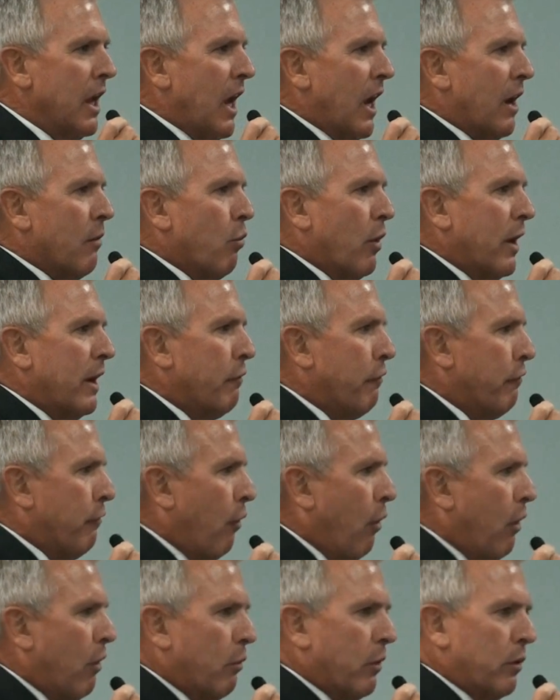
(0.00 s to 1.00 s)
and we
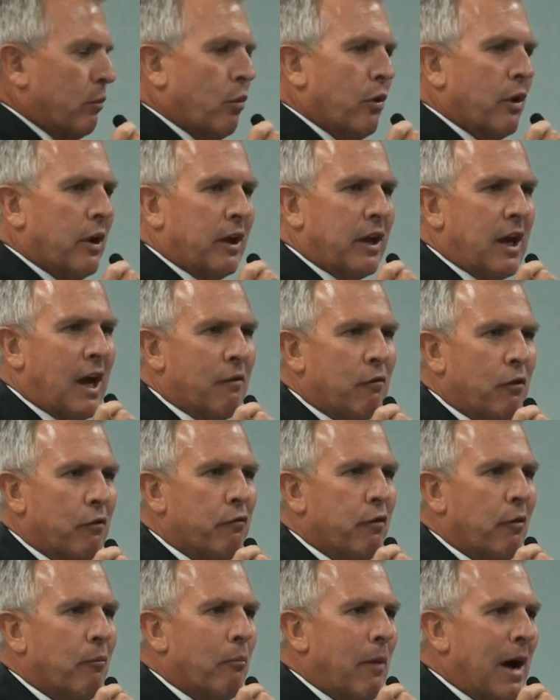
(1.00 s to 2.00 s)
fought with
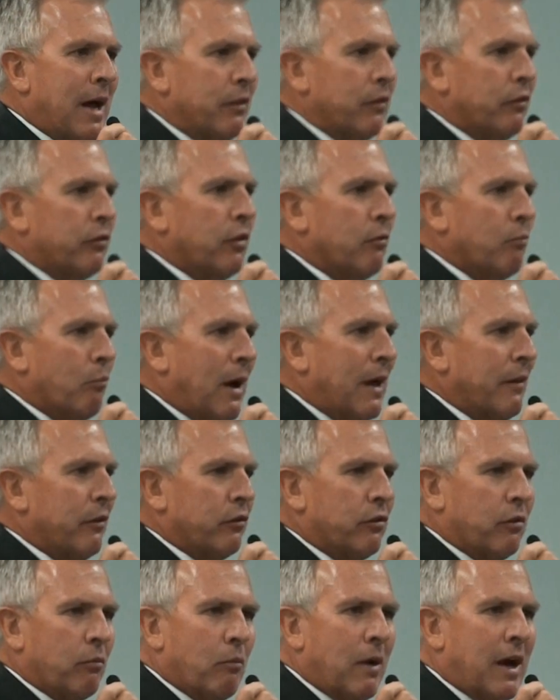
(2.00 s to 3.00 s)
WorkCover for months and
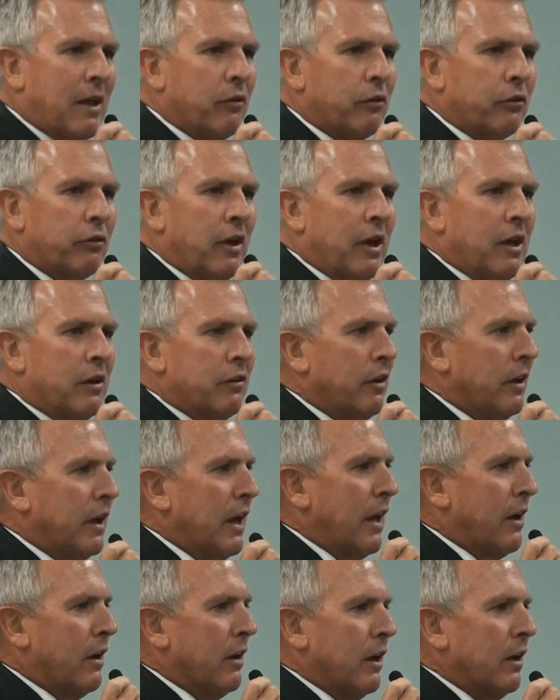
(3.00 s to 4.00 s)
months and months to
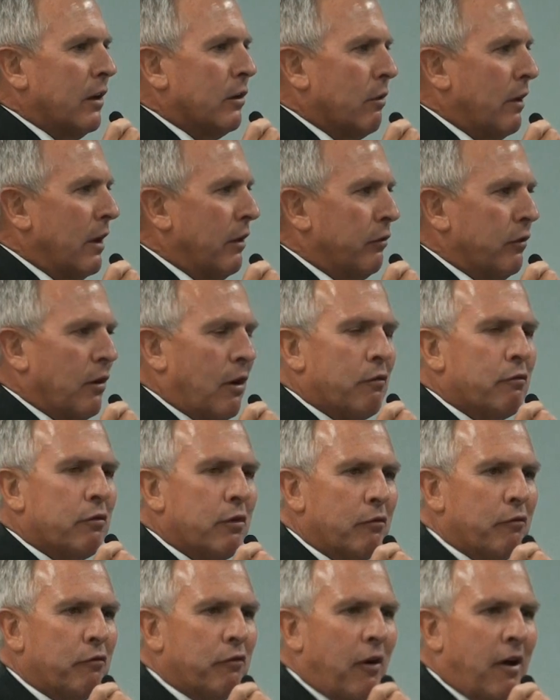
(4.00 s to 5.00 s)
get an increased
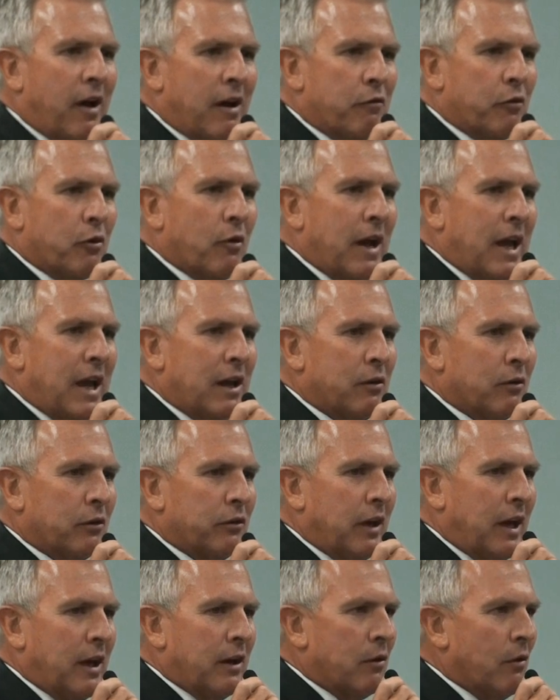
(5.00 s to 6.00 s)
offer of $5,000 or
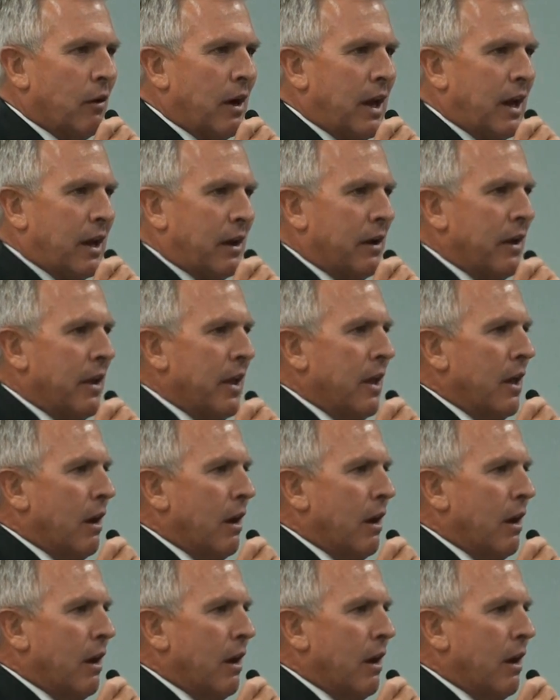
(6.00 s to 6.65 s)
10 grand.